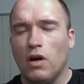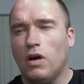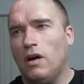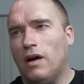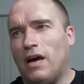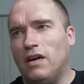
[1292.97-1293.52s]

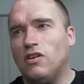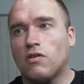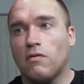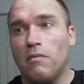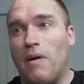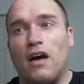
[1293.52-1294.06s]
Like, I just
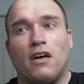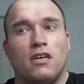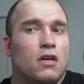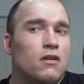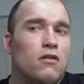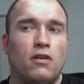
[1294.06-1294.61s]
mock it and
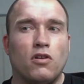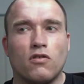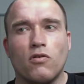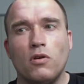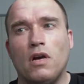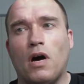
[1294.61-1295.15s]
try to screw
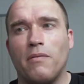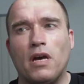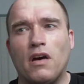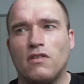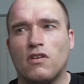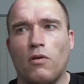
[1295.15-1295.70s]
it up because
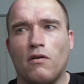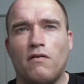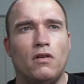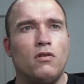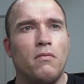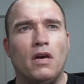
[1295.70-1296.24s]
it's more fun to
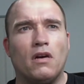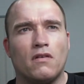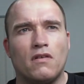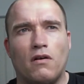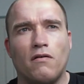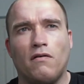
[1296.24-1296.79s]
make it
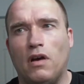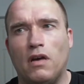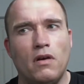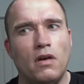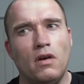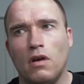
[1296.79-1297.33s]
sound funny
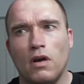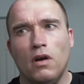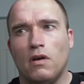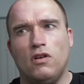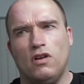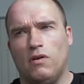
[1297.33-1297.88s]
than
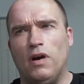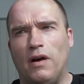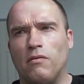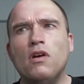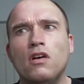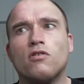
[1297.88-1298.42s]
when I'm
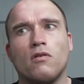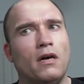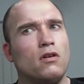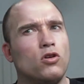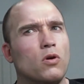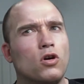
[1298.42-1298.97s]
really trying to
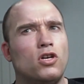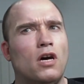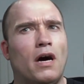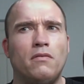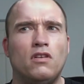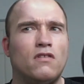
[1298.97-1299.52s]
do a good job.
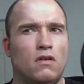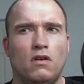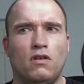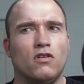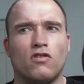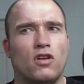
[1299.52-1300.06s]
It
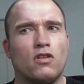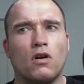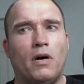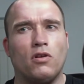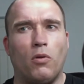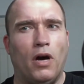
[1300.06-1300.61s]
does not come
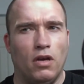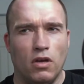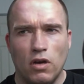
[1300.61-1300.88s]
out well.